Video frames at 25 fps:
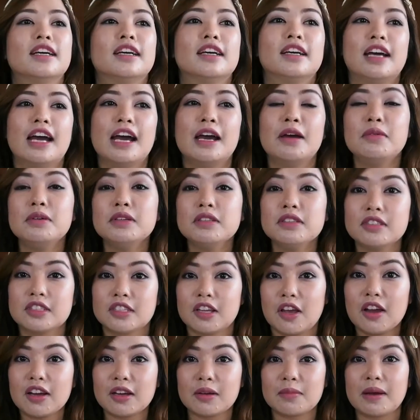I will
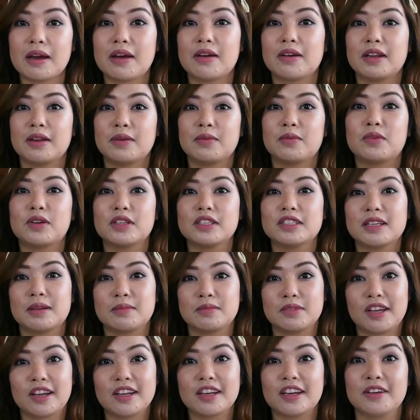talk about it once
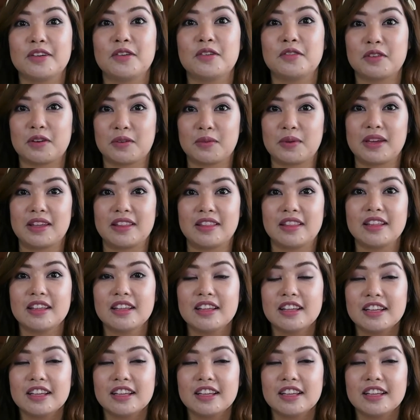I'm done and over with